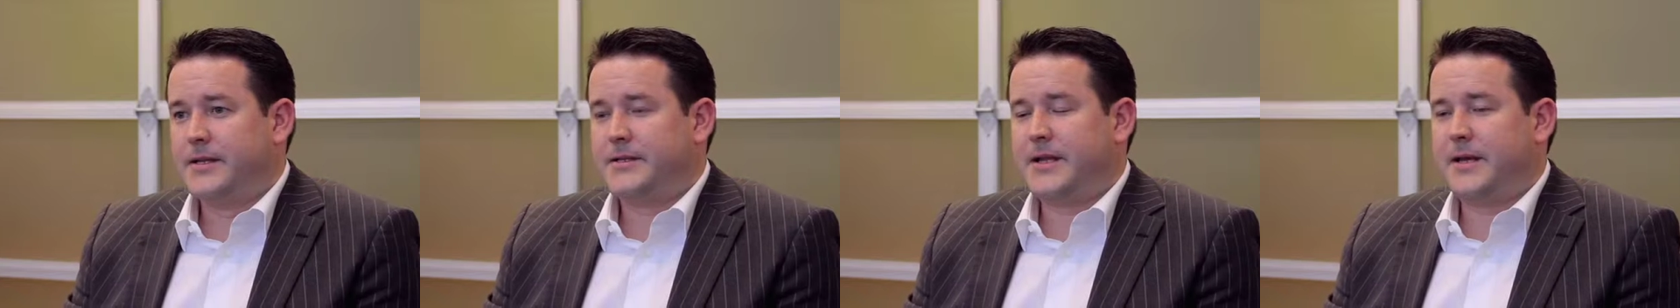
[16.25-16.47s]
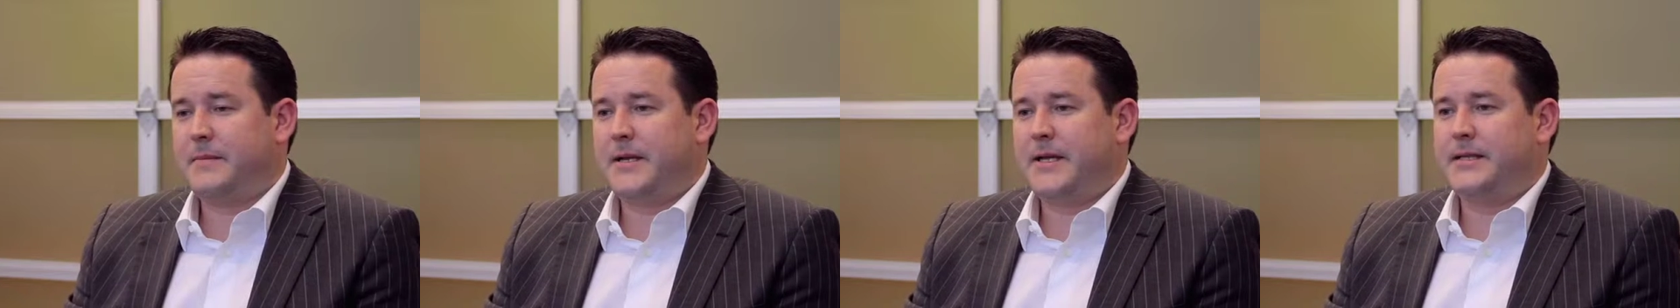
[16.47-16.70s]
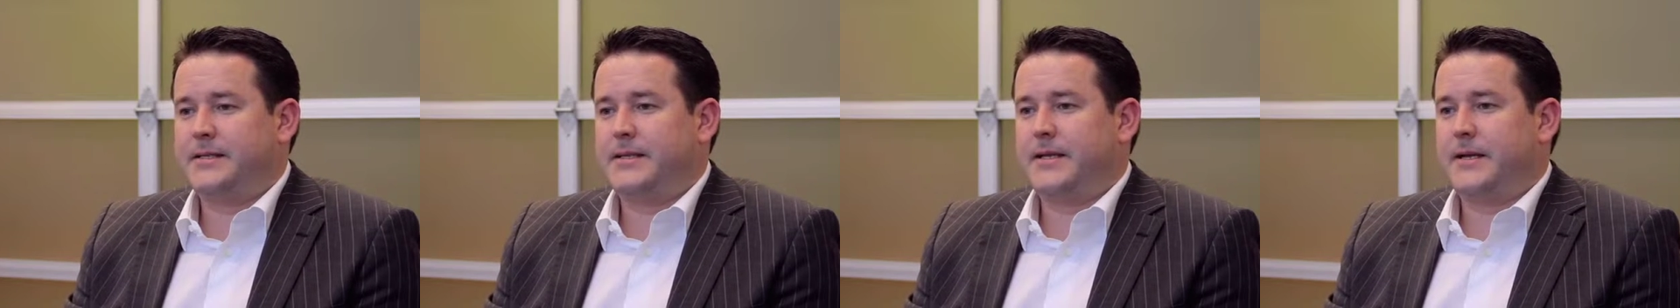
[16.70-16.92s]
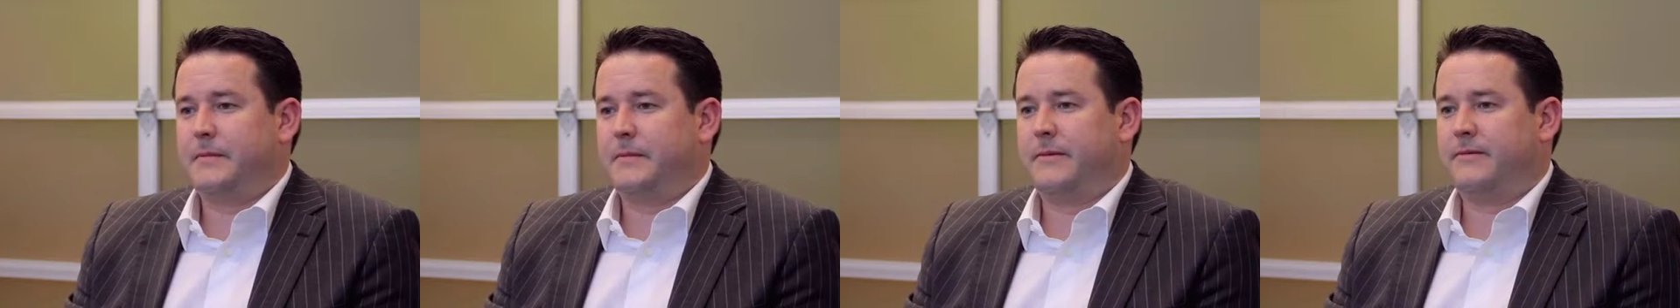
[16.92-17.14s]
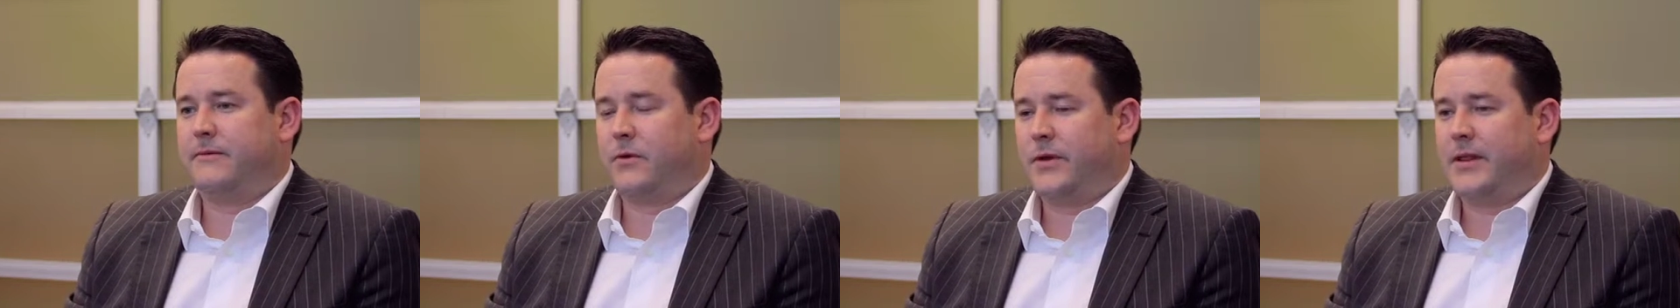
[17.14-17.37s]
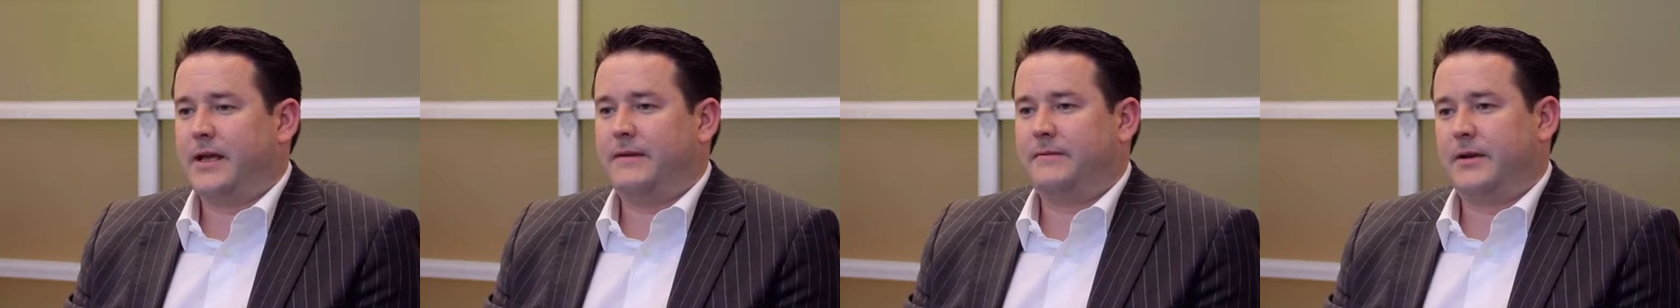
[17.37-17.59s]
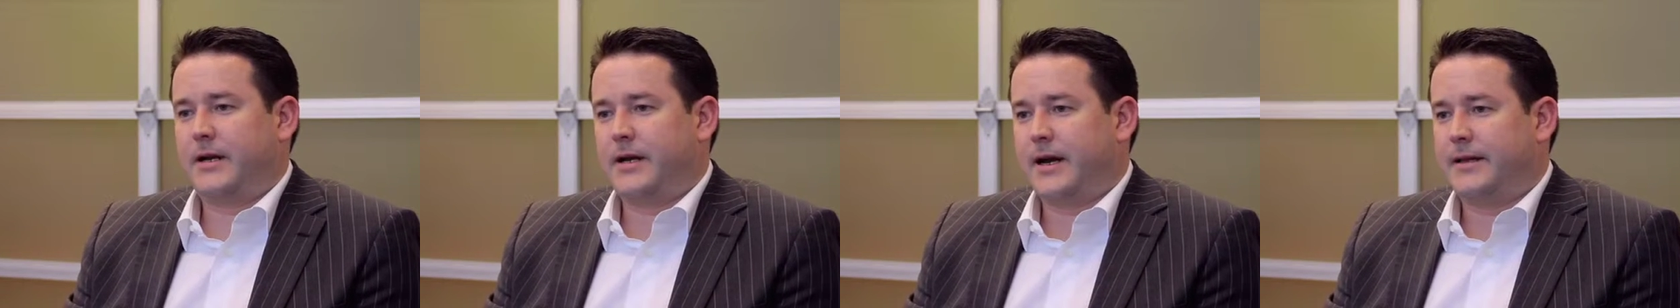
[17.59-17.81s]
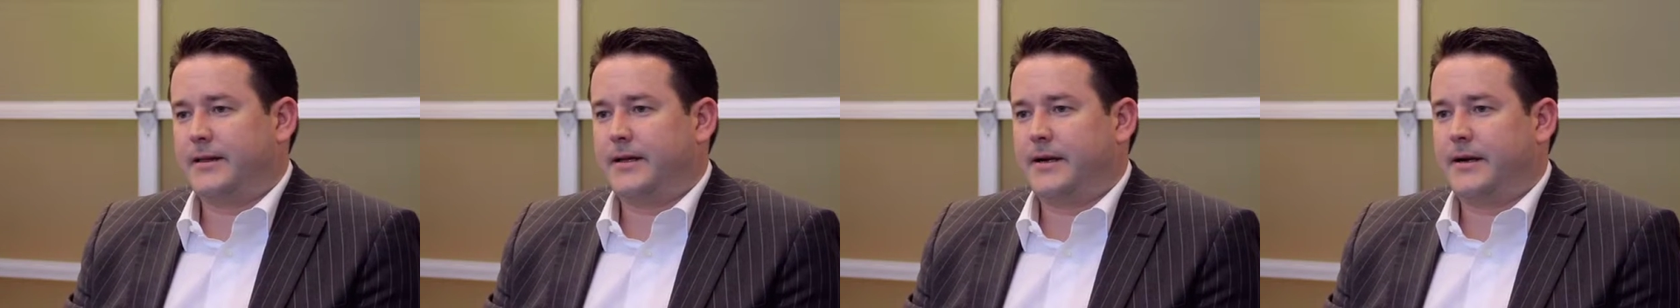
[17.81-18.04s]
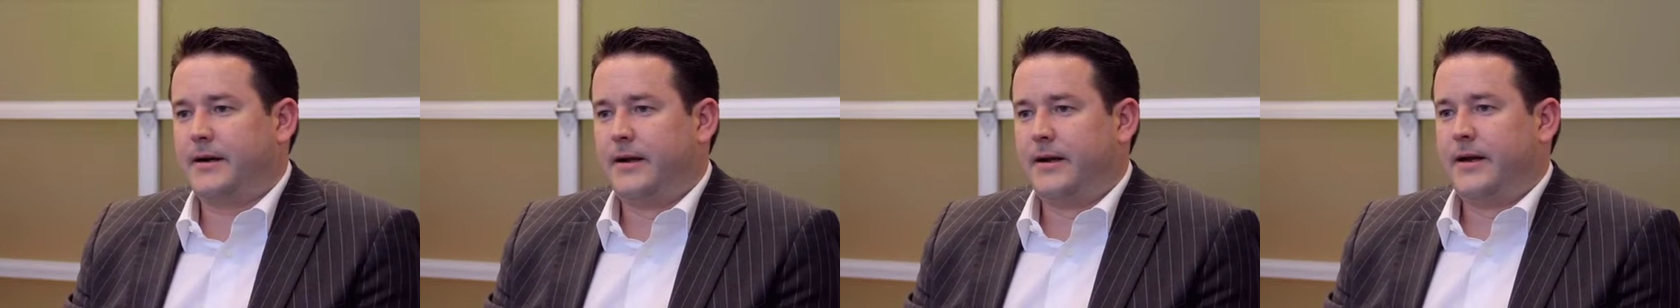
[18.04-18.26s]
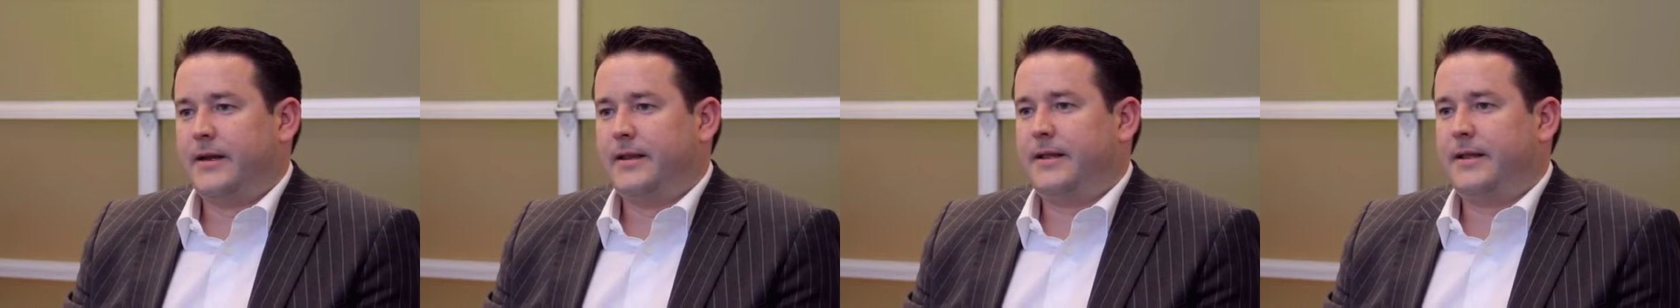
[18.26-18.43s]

So that means that before they even got there,